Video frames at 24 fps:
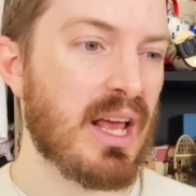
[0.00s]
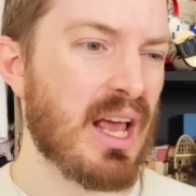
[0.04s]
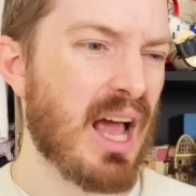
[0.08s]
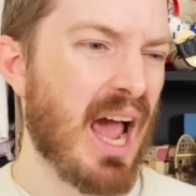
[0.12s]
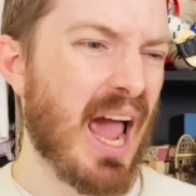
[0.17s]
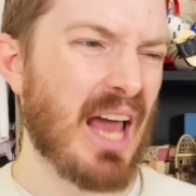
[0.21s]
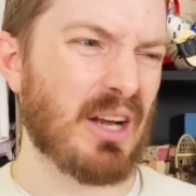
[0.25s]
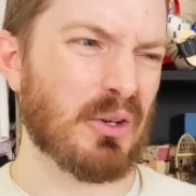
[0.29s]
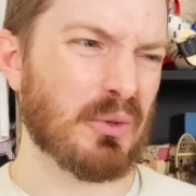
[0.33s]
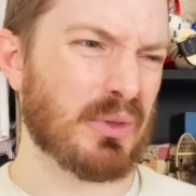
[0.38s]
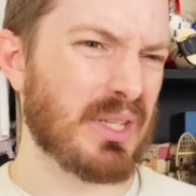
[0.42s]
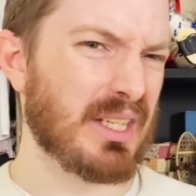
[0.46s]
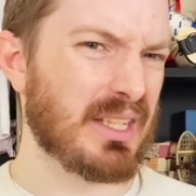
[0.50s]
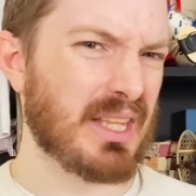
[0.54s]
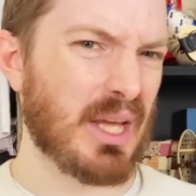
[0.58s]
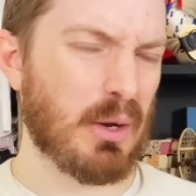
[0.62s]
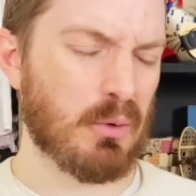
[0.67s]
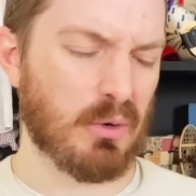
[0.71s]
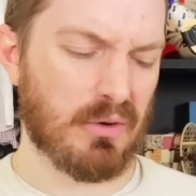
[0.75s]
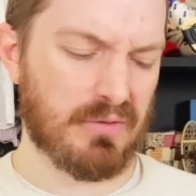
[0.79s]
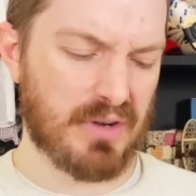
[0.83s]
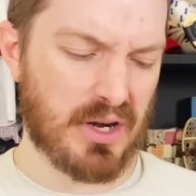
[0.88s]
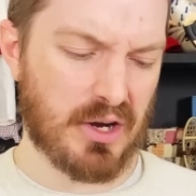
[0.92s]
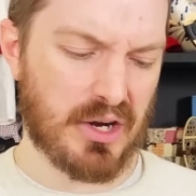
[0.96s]
I don't think they
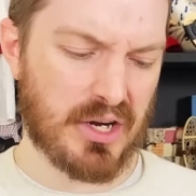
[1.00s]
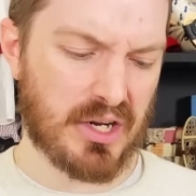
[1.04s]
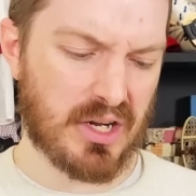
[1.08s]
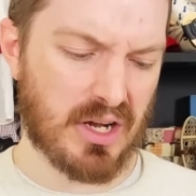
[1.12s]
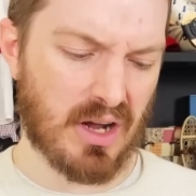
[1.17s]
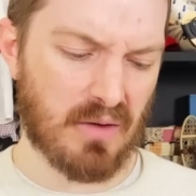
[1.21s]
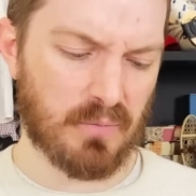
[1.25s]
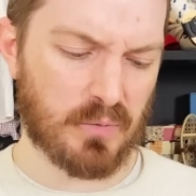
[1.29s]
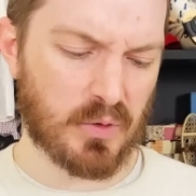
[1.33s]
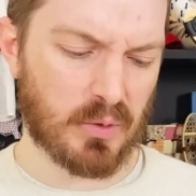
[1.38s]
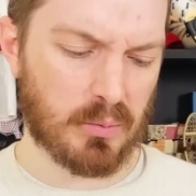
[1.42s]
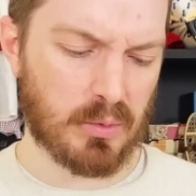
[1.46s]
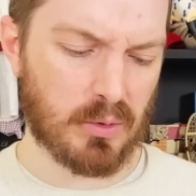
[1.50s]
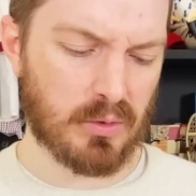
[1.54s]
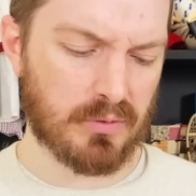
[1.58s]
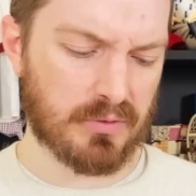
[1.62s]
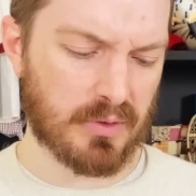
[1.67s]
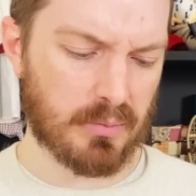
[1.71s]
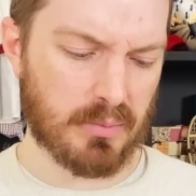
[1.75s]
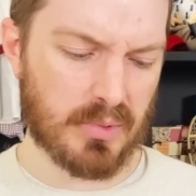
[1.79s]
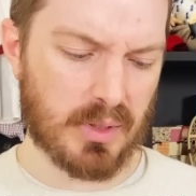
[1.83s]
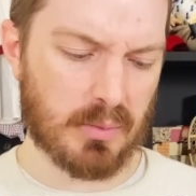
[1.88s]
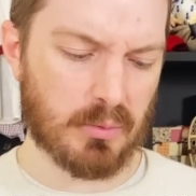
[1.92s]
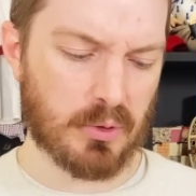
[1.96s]
were very comfortable
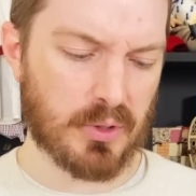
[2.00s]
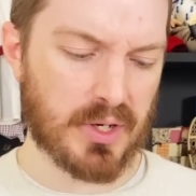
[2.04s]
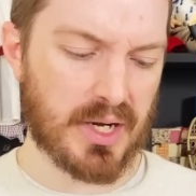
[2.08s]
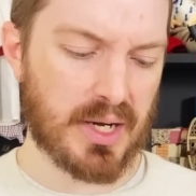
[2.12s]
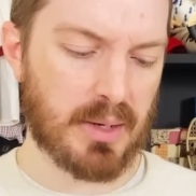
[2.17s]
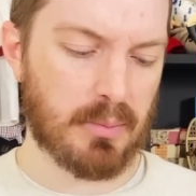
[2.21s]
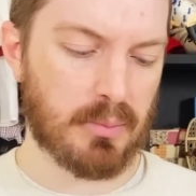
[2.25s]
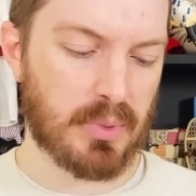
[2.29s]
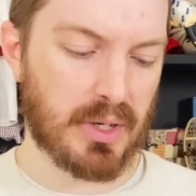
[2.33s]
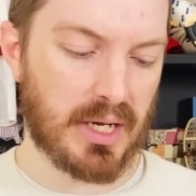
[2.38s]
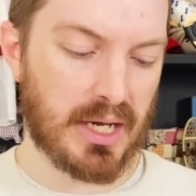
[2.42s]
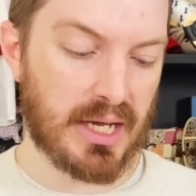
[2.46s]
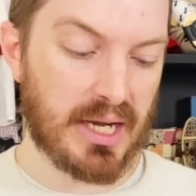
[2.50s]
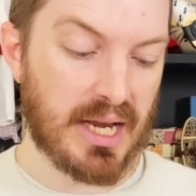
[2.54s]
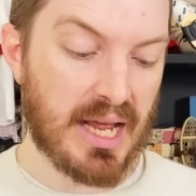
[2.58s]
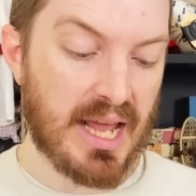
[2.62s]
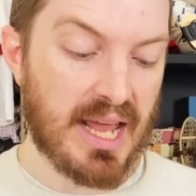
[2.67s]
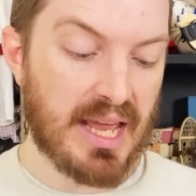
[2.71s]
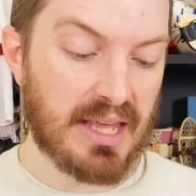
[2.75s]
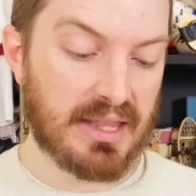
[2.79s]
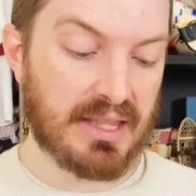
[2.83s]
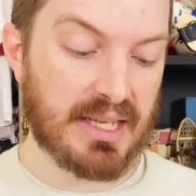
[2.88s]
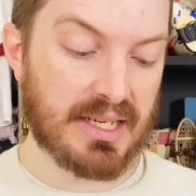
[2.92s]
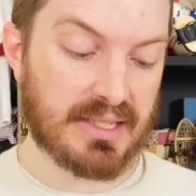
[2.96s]
from memory, but
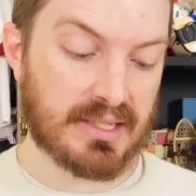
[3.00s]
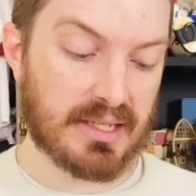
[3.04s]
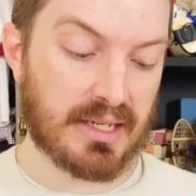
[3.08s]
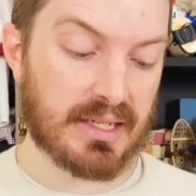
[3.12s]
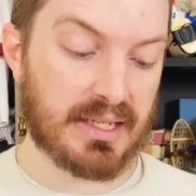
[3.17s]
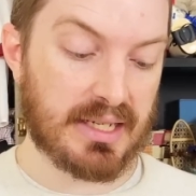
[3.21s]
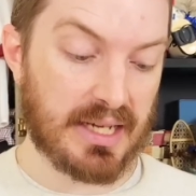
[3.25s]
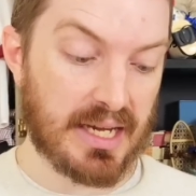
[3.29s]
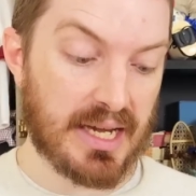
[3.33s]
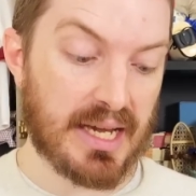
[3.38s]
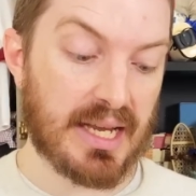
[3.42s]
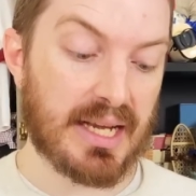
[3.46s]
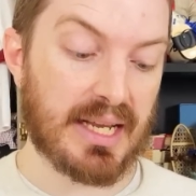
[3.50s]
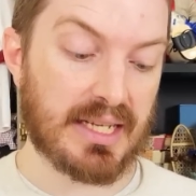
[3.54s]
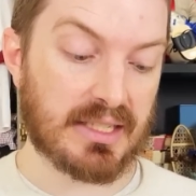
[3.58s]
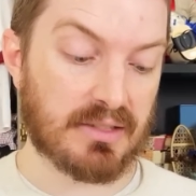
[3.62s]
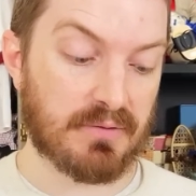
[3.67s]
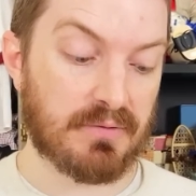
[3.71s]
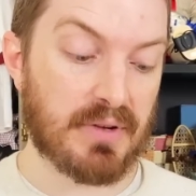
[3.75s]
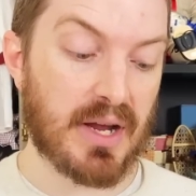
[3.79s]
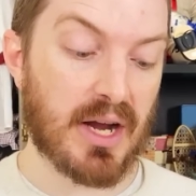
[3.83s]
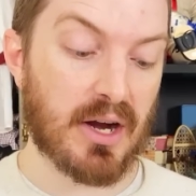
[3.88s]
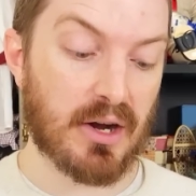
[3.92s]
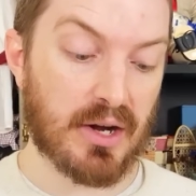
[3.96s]
this again is
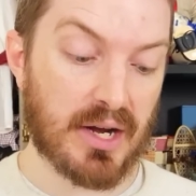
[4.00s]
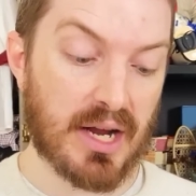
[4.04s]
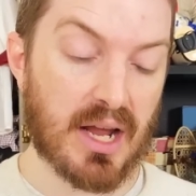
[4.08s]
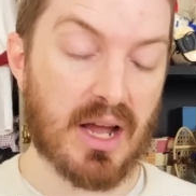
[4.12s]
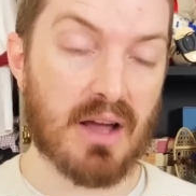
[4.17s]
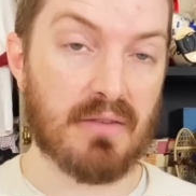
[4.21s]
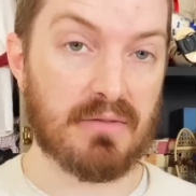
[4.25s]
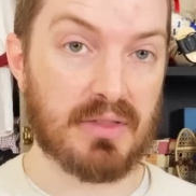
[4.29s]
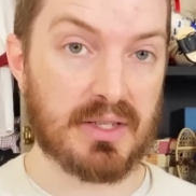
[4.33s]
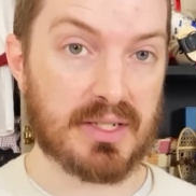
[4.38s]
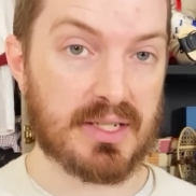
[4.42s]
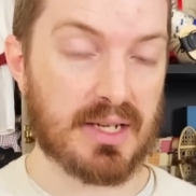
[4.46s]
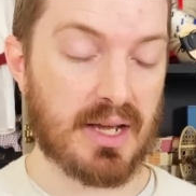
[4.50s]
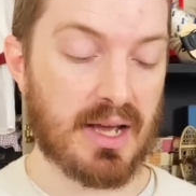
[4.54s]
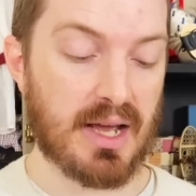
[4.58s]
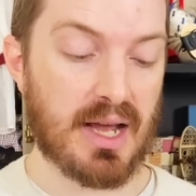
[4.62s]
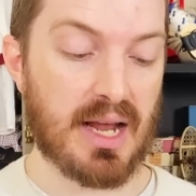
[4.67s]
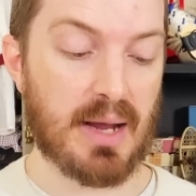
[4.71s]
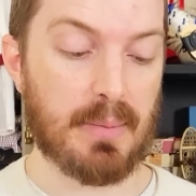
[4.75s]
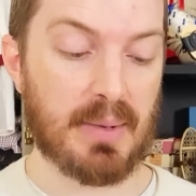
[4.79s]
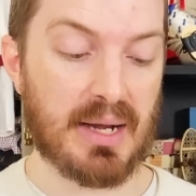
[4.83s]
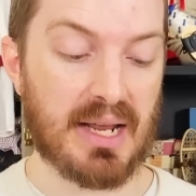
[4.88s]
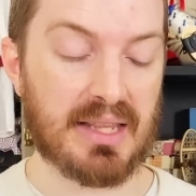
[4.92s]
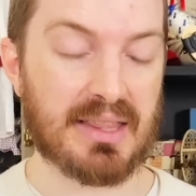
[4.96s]
very of the
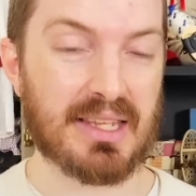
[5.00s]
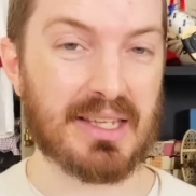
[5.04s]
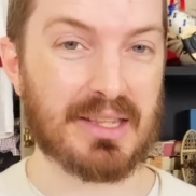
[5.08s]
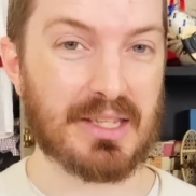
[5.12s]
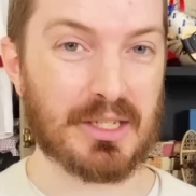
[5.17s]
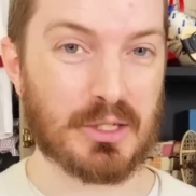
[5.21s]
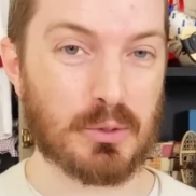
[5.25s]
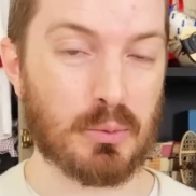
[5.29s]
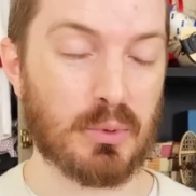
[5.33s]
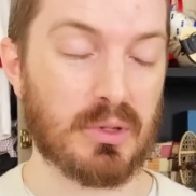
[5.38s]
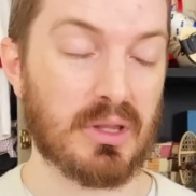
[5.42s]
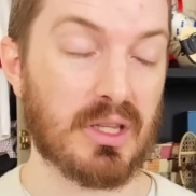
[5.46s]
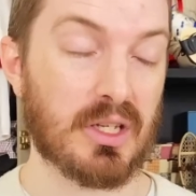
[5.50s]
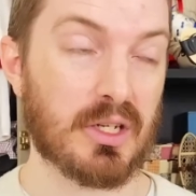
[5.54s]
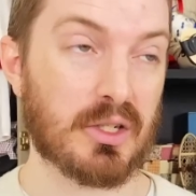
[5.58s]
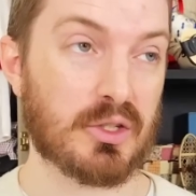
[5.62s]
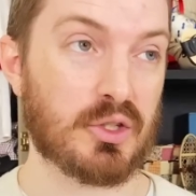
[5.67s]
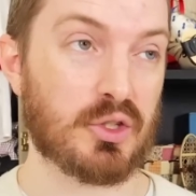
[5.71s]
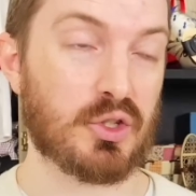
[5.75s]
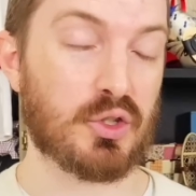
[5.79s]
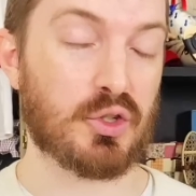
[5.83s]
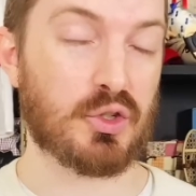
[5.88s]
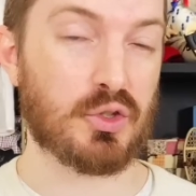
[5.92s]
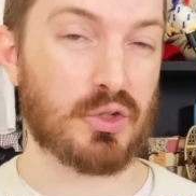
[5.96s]
time. And I think this would look
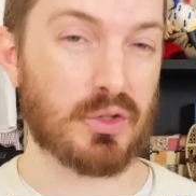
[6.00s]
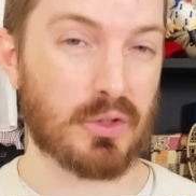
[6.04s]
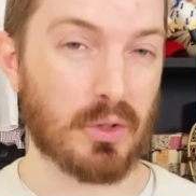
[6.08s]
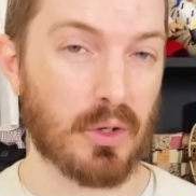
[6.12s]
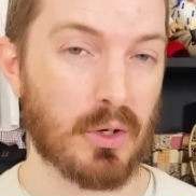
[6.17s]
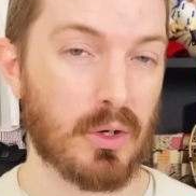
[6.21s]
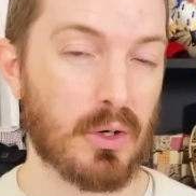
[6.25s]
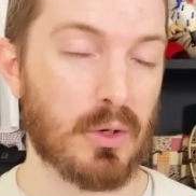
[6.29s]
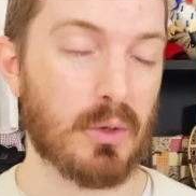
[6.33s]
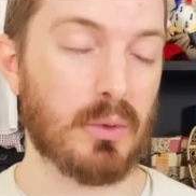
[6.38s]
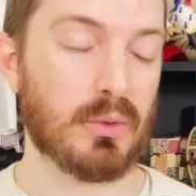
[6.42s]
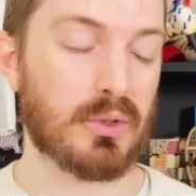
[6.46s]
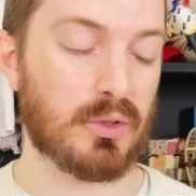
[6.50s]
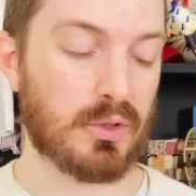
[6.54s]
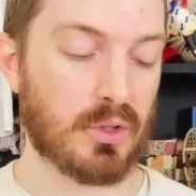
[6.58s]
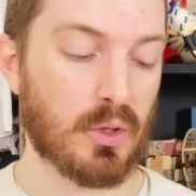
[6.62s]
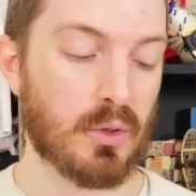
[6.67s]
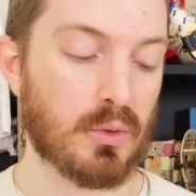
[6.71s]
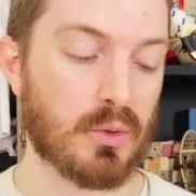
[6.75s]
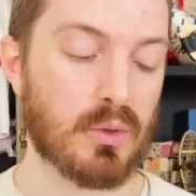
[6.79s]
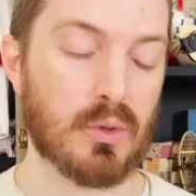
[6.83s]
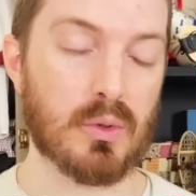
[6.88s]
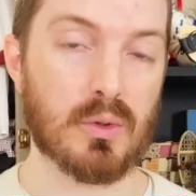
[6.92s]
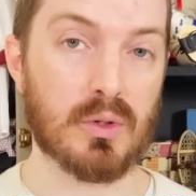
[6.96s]
so,
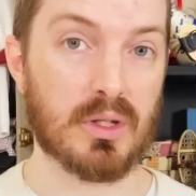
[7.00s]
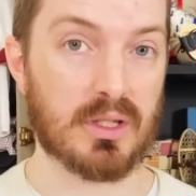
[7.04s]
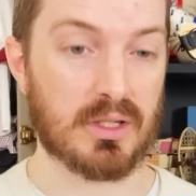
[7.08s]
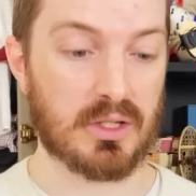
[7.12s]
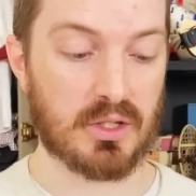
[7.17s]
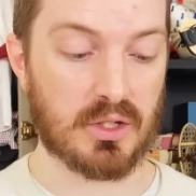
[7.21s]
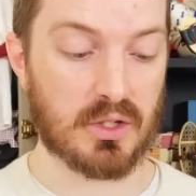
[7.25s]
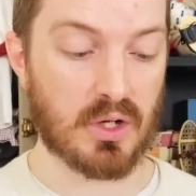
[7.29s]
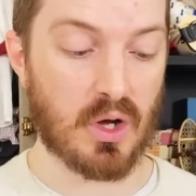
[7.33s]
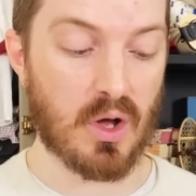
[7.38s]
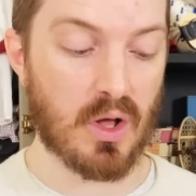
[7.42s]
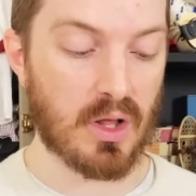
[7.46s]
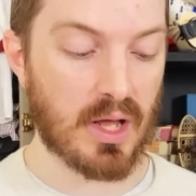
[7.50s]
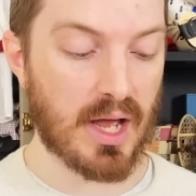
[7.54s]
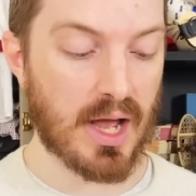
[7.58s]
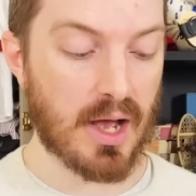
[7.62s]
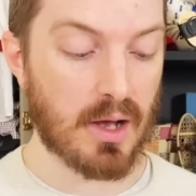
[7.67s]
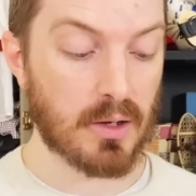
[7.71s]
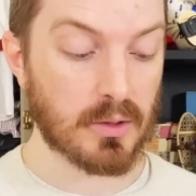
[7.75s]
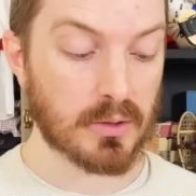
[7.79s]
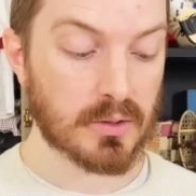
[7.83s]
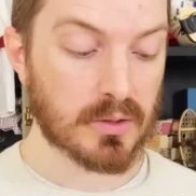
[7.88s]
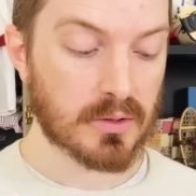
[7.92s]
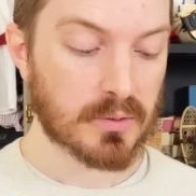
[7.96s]
so cool in a
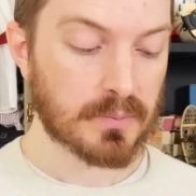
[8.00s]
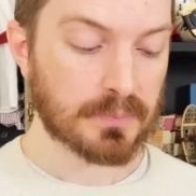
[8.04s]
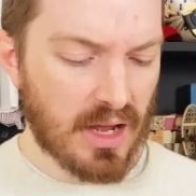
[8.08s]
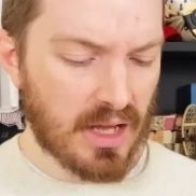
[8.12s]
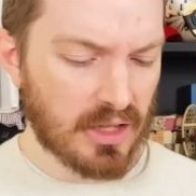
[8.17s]
dollhouse.